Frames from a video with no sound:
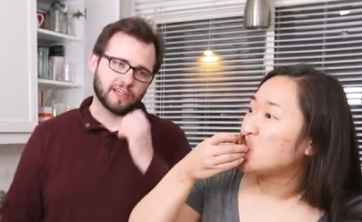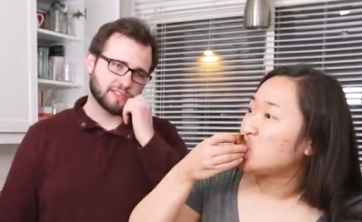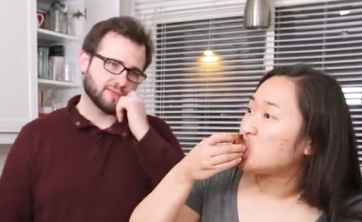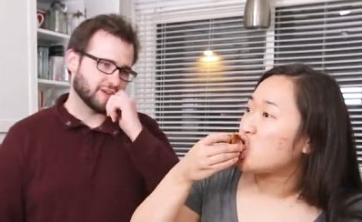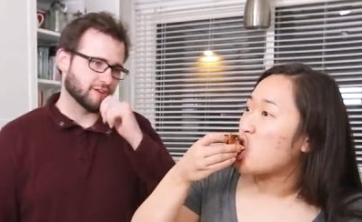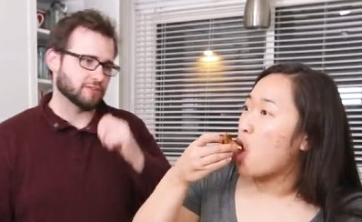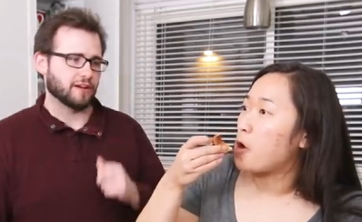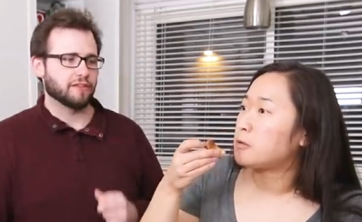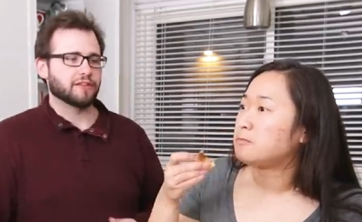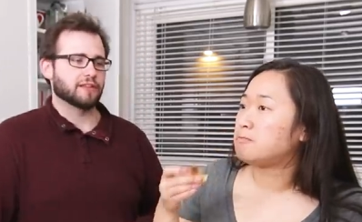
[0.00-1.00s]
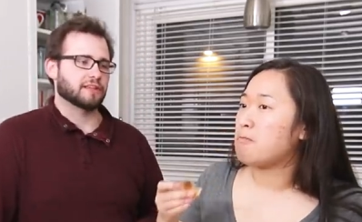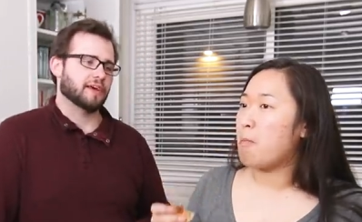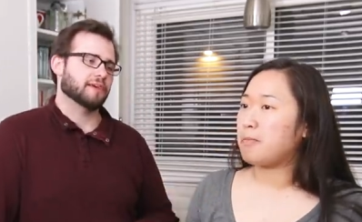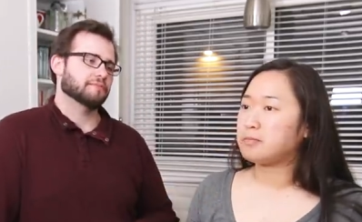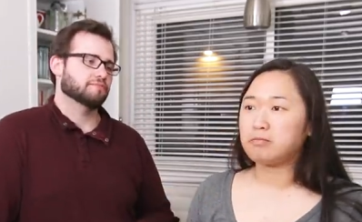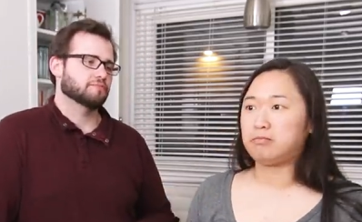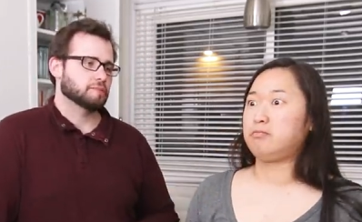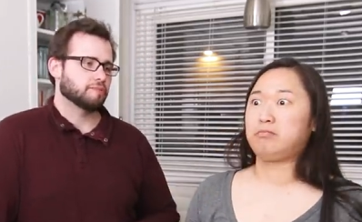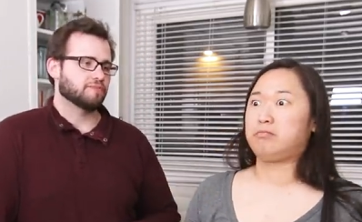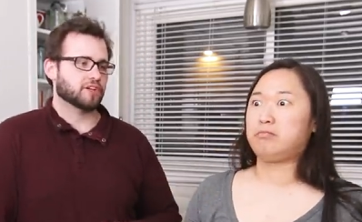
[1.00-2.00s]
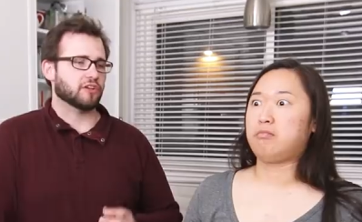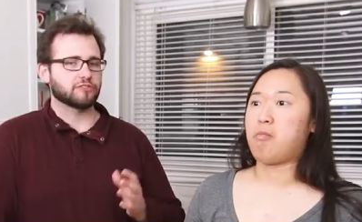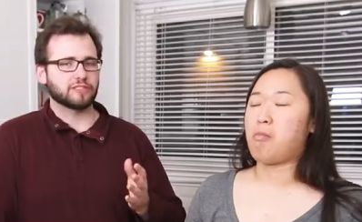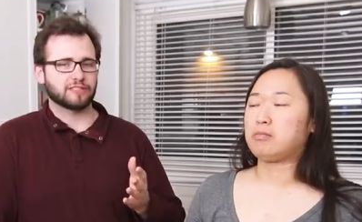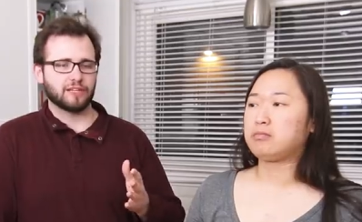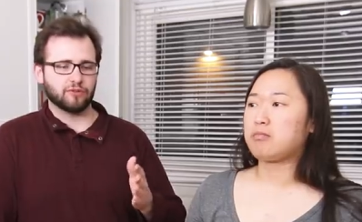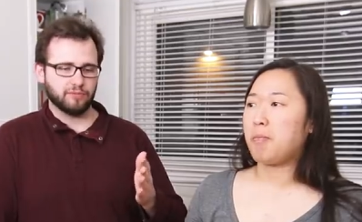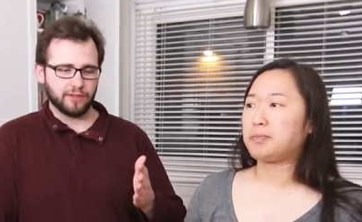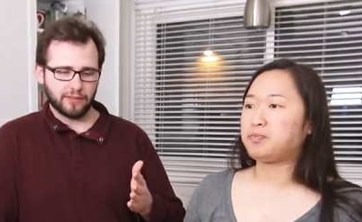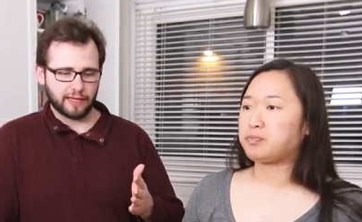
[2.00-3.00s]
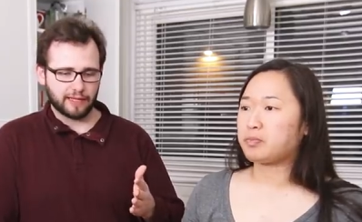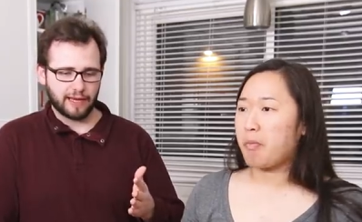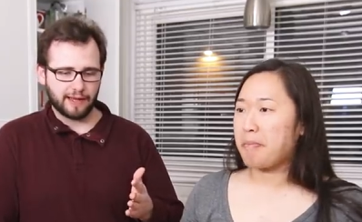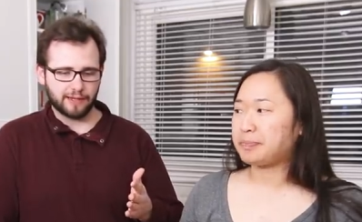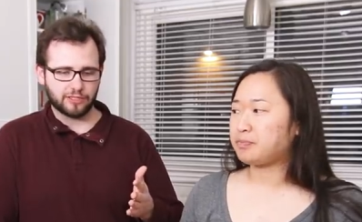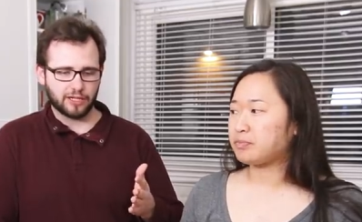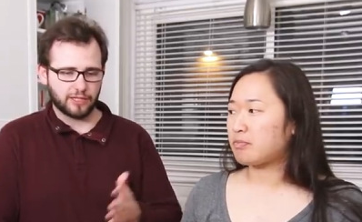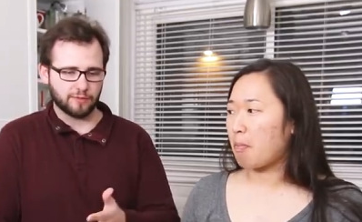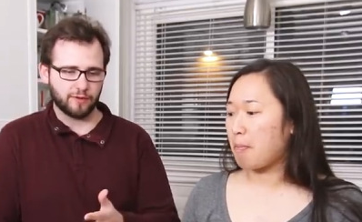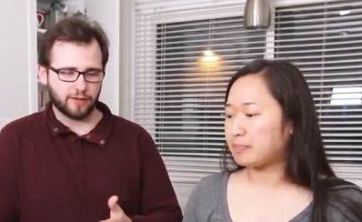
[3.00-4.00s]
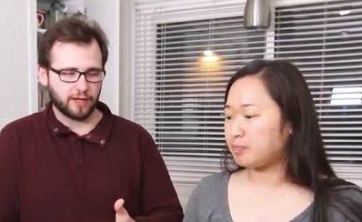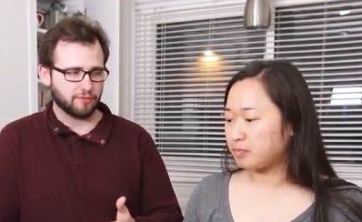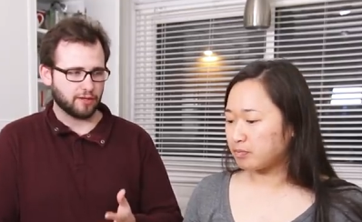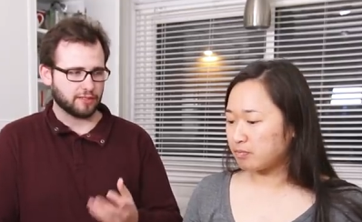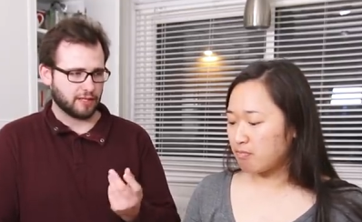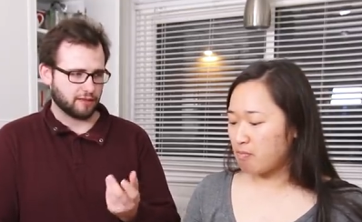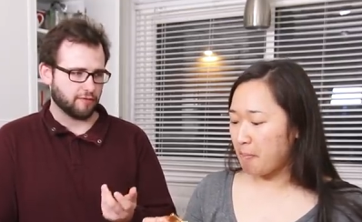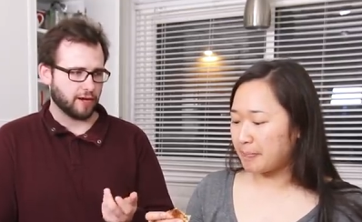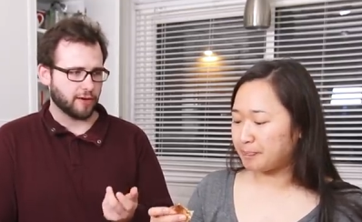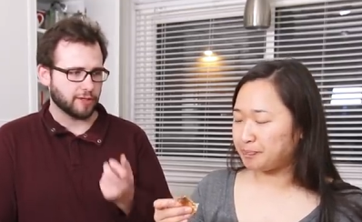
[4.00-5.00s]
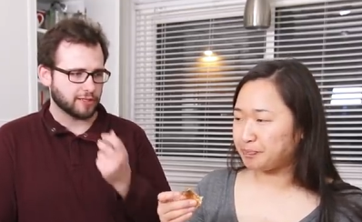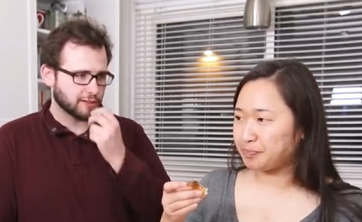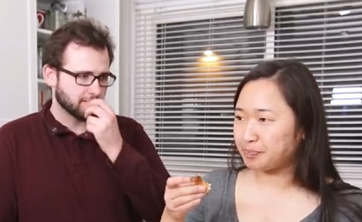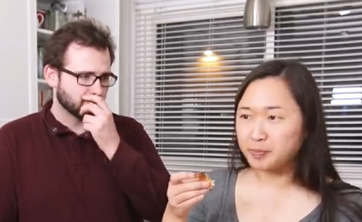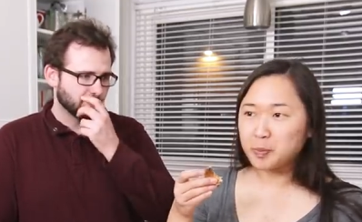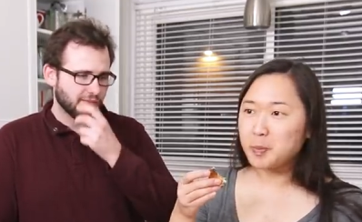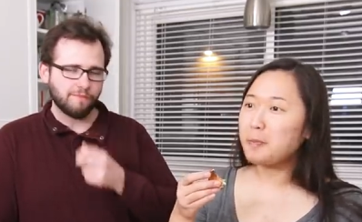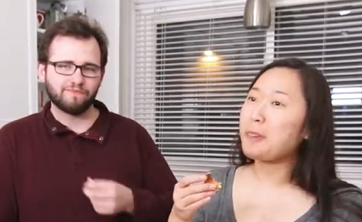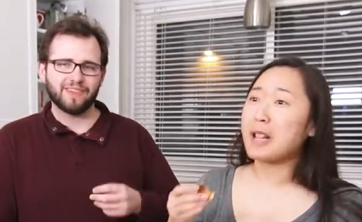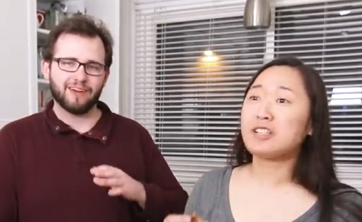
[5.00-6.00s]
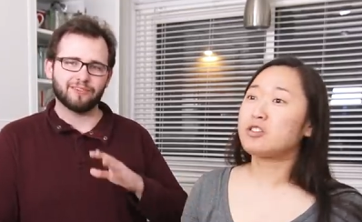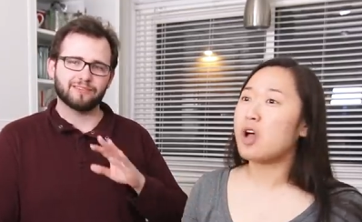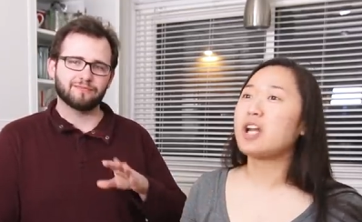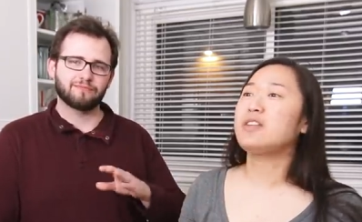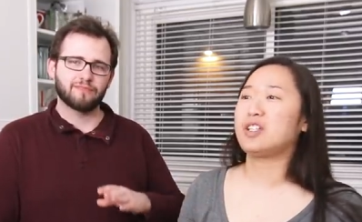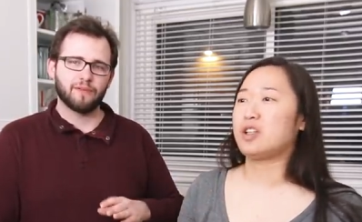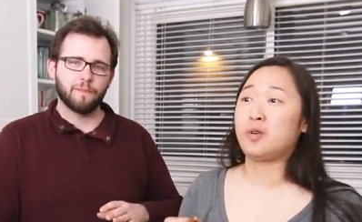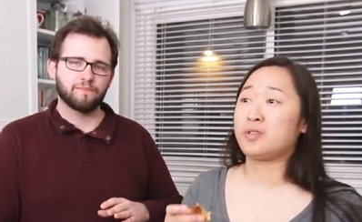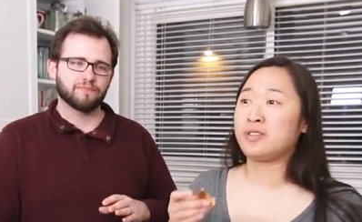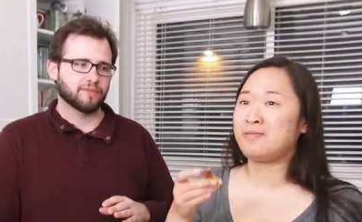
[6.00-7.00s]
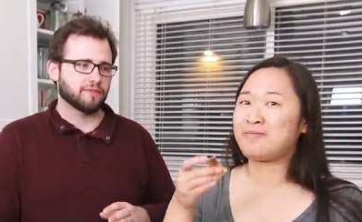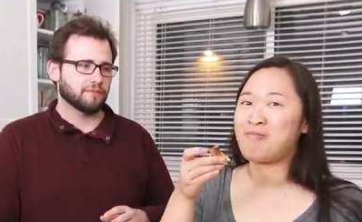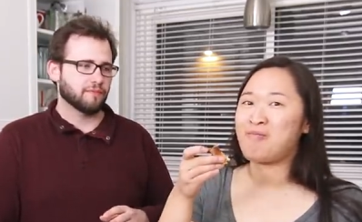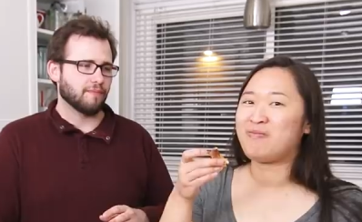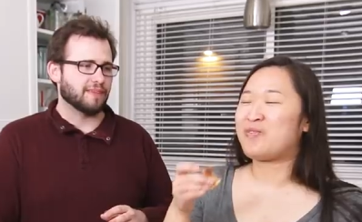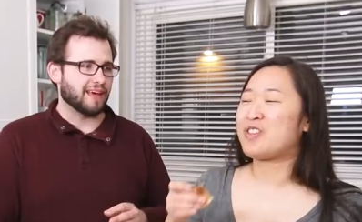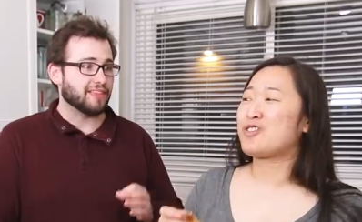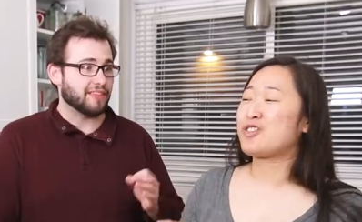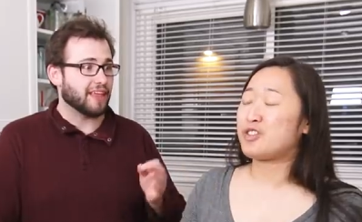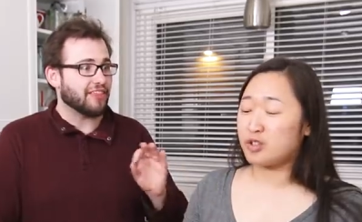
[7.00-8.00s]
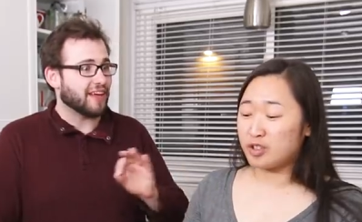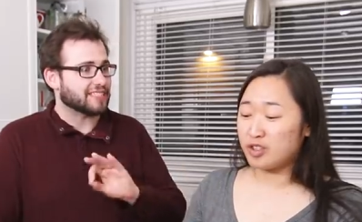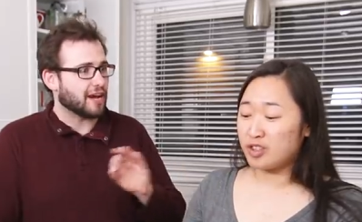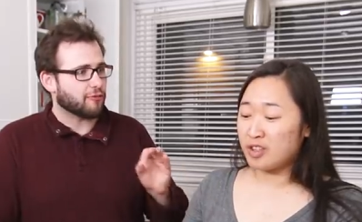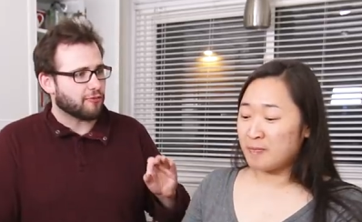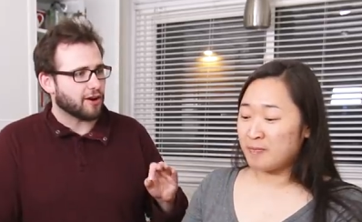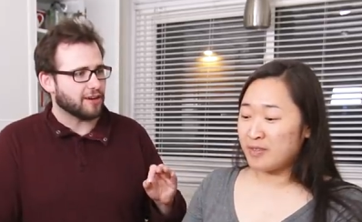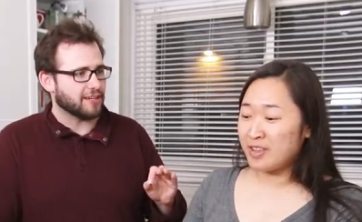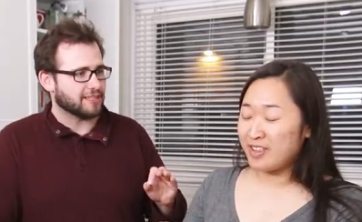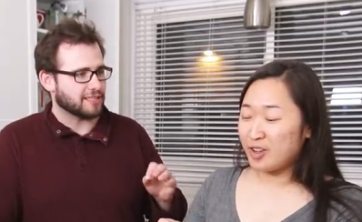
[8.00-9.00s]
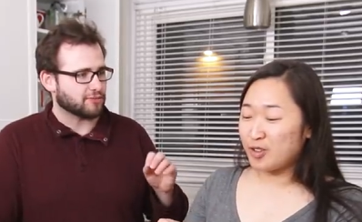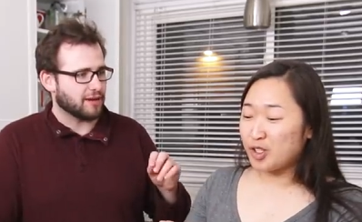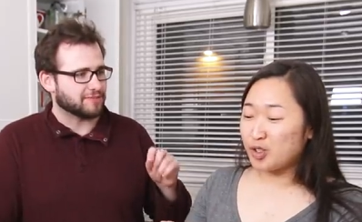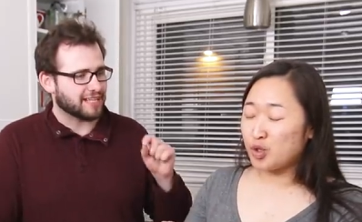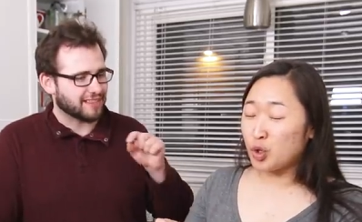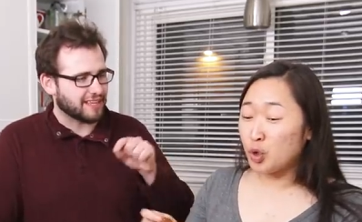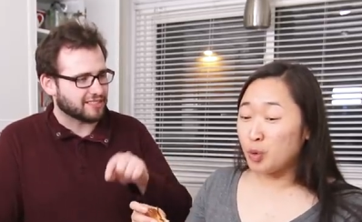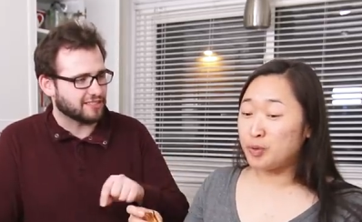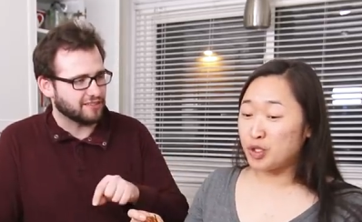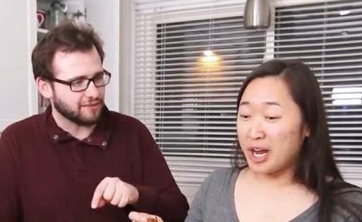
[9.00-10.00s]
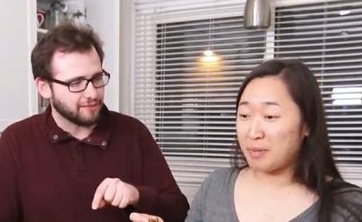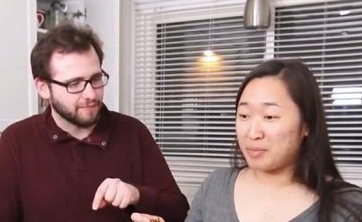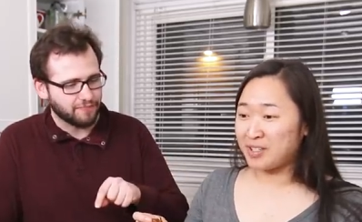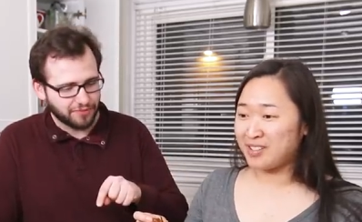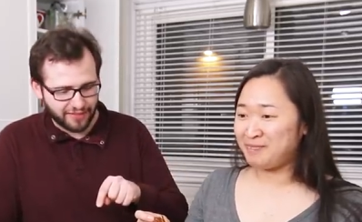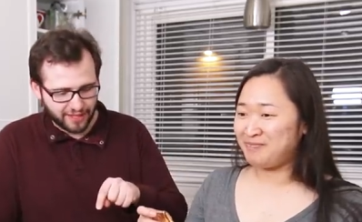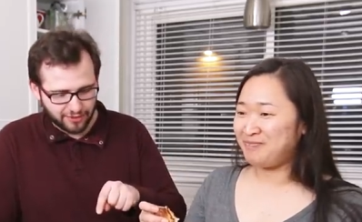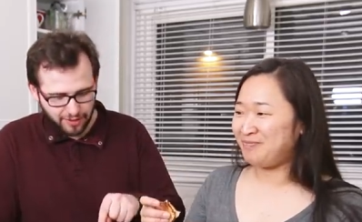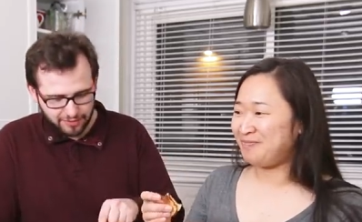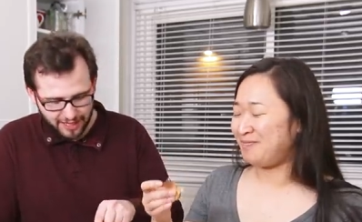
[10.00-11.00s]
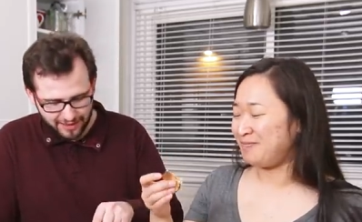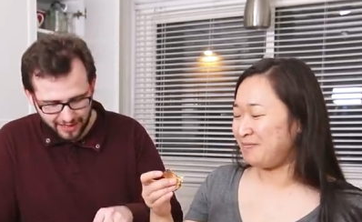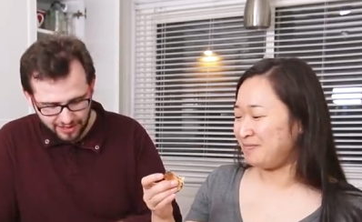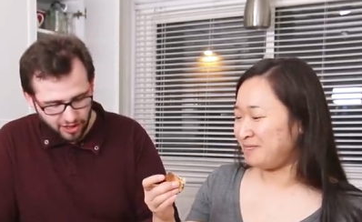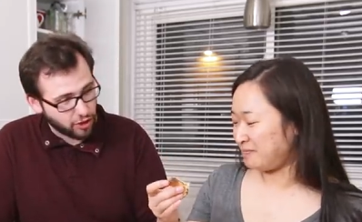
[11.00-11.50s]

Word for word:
Speaker 1: like spring rolls or anything like that. The closest thing would be like at a Chinese buffet where it's like the fried ones.
Speaker 2: That's not even close.
Speaker 1: They're just. That's how far it is. That's why I'm saying this. They're tube shaped. That's what I'm saying, that's the